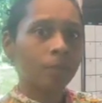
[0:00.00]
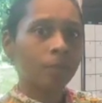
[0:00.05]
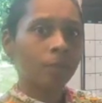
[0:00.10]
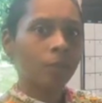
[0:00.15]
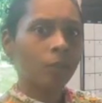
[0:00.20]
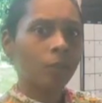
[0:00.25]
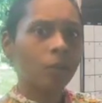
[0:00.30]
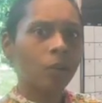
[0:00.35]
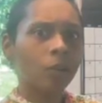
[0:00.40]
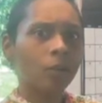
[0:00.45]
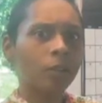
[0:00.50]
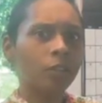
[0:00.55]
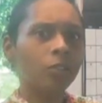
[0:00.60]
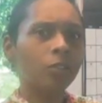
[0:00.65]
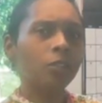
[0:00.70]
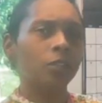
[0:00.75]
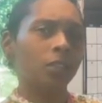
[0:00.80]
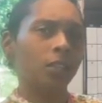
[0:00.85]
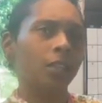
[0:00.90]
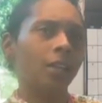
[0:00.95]
You know, and
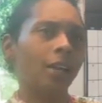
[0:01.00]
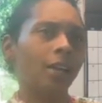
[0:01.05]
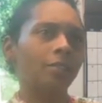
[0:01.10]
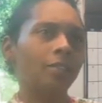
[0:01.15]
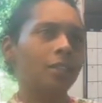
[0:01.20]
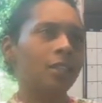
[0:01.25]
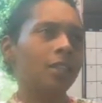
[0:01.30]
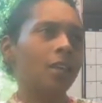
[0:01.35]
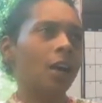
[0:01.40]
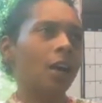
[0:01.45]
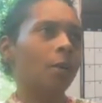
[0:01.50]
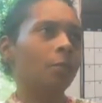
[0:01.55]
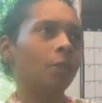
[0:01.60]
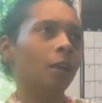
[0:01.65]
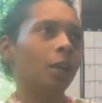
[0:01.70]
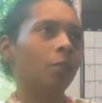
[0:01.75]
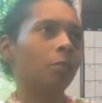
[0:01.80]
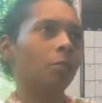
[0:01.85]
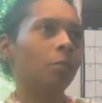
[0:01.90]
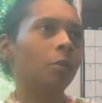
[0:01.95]
usually every time,
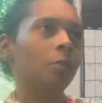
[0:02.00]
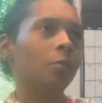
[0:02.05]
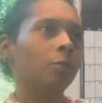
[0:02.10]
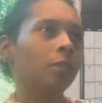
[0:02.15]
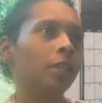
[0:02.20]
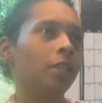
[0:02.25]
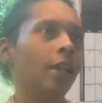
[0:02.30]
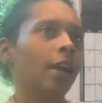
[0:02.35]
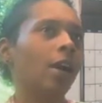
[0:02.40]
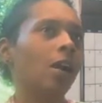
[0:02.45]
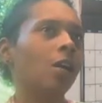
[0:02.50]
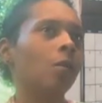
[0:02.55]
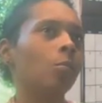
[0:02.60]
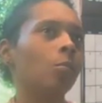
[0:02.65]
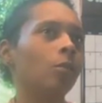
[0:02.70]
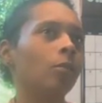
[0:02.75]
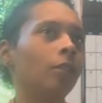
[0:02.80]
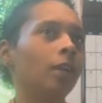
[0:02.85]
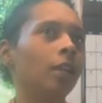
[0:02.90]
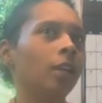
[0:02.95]
like when people get their heart
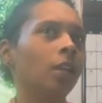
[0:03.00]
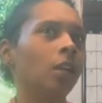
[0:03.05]
broken,